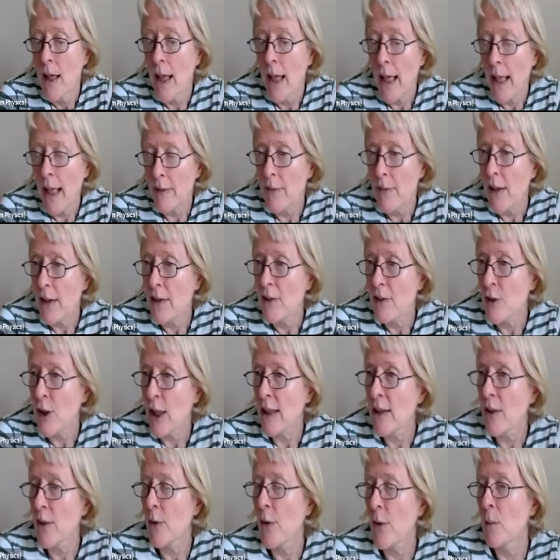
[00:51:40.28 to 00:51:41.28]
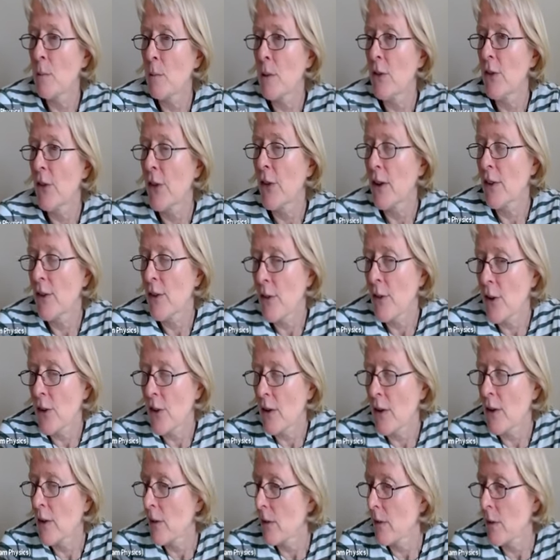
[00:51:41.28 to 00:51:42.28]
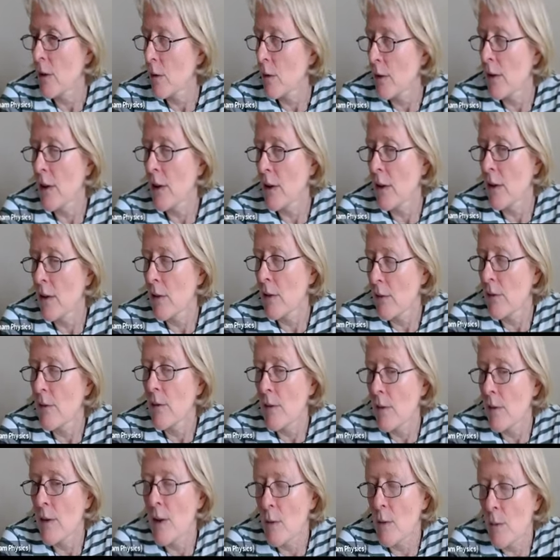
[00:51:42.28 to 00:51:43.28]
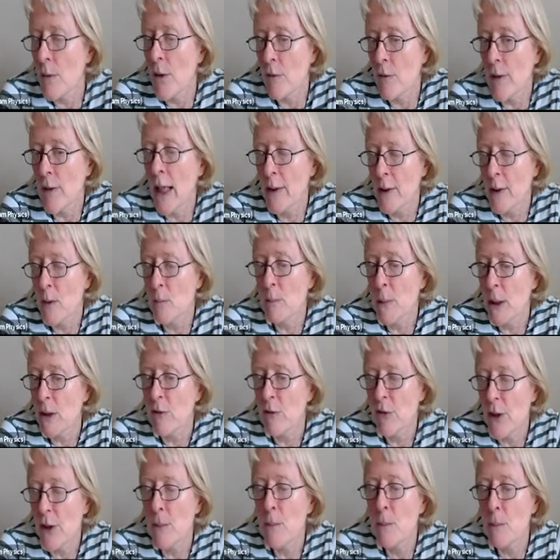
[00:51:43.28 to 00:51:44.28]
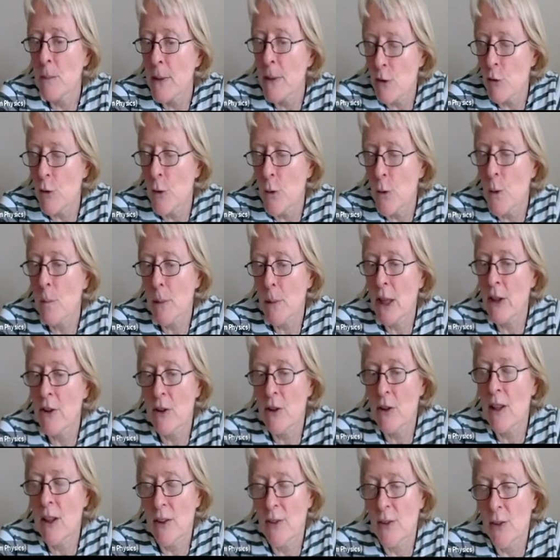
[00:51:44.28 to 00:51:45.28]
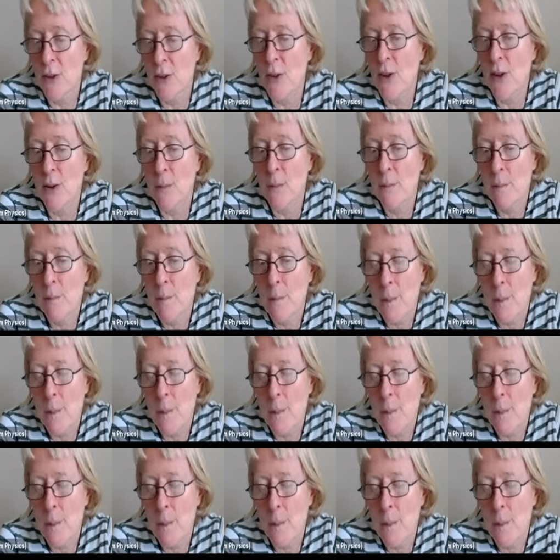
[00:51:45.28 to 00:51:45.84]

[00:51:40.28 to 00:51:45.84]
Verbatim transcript: and then take them if the, the, the, the, the random bit flip gives you a better answer.